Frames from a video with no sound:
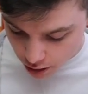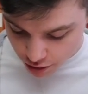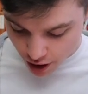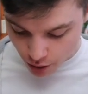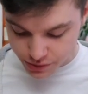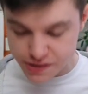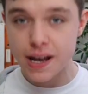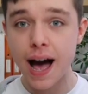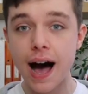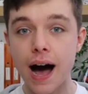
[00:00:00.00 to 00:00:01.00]
Those
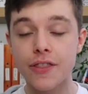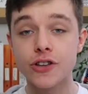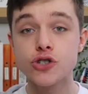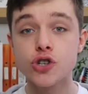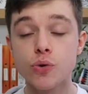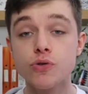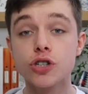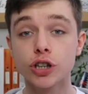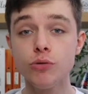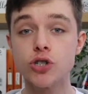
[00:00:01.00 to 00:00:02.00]
are the two
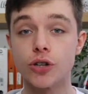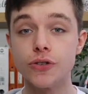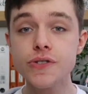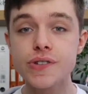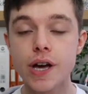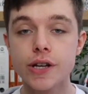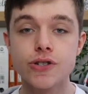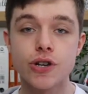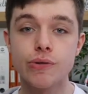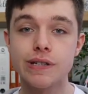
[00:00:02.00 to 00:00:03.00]
solutions
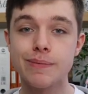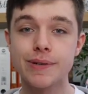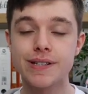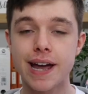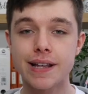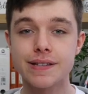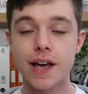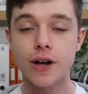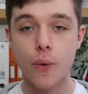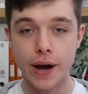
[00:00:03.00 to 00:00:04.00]
to simultaneous
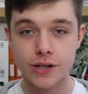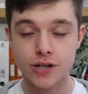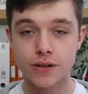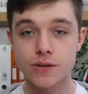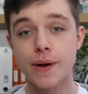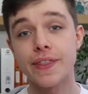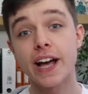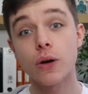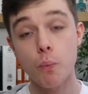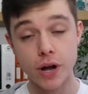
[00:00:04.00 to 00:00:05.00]
equations
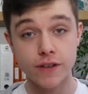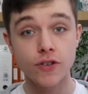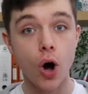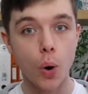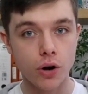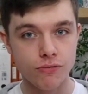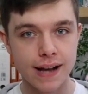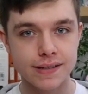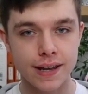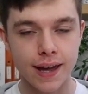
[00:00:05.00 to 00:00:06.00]
when you've got a
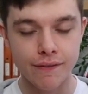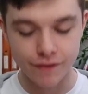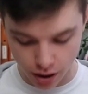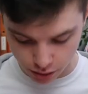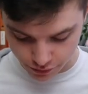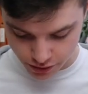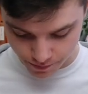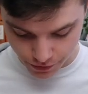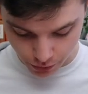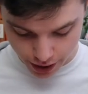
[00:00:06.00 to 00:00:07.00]
quadratic involved.
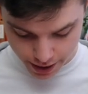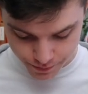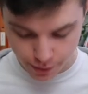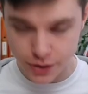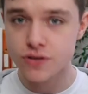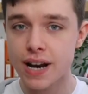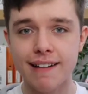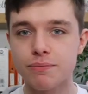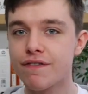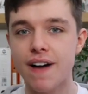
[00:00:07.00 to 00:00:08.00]
Okay? Now it doesn't
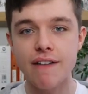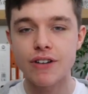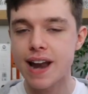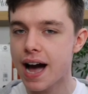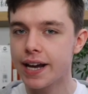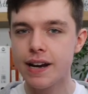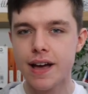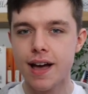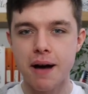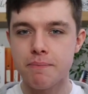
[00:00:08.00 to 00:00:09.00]
have to be 5 and 9
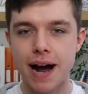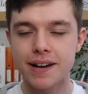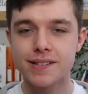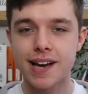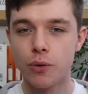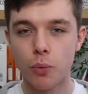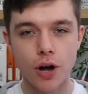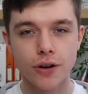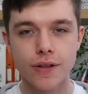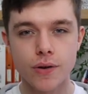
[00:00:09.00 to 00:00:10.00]
and minus 10 and
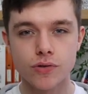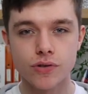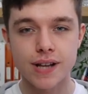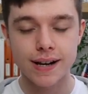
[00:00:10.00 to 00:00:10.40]
1, those are just